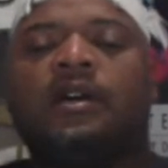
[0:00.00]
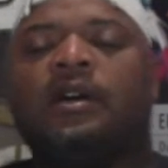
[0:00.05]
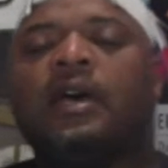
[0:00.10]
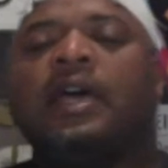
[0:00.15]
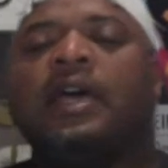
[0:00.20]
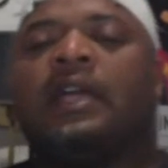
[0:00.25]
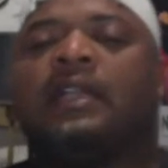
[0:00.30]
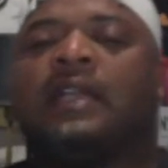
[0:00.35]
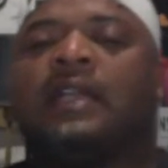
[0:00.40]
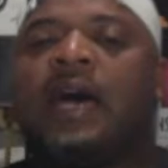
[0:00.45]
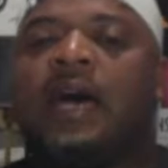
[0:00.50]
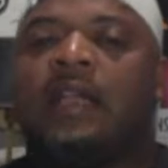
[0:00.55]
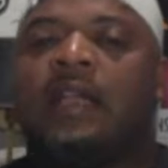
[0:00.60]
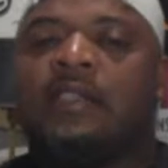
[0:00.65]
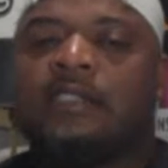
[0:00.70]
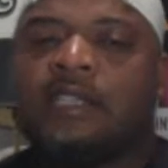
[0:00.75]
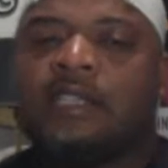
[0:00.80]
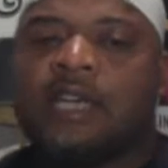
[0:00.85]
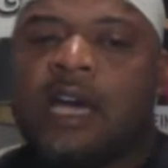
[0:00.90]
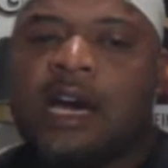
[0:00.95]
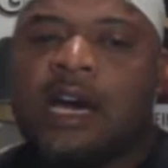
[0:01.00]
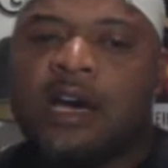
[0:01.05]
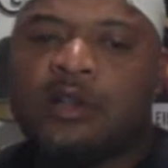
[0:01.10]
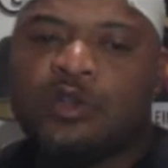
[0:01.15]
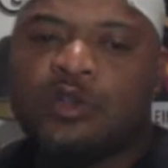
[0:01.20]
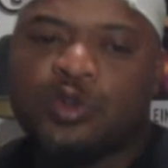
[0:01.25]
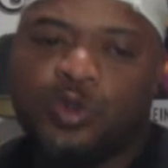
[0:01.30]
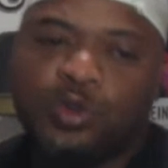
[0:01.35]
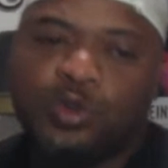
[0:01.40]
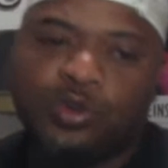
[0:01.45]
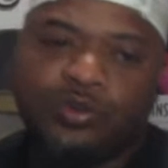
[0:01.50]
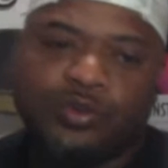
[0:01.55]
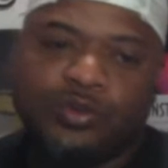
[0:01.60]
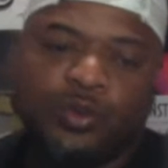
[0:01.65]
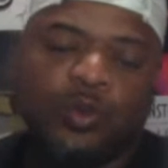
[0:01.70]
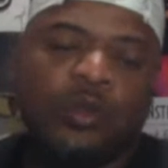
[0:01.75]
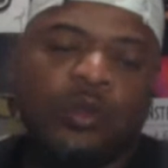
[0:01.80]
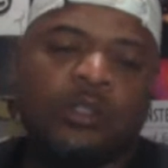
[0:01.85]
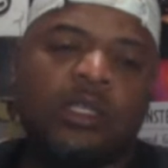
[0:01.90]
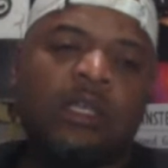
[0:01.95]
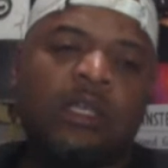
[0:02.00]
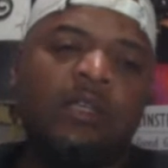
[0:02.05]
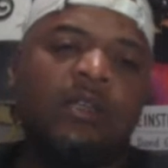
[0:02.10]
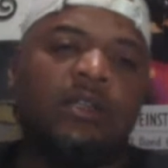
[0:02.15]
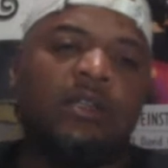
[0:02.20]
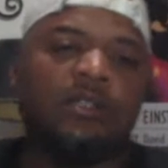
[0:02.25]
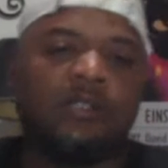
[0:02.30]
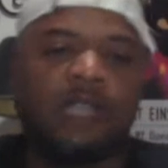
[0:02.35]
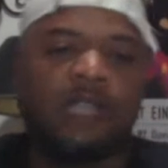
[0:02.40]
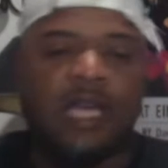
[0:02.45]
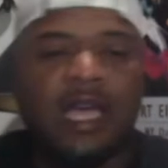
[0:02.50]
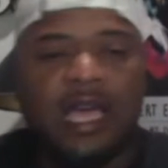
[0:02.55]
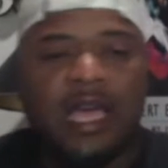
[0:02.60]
acknowledge and call truth for what they is.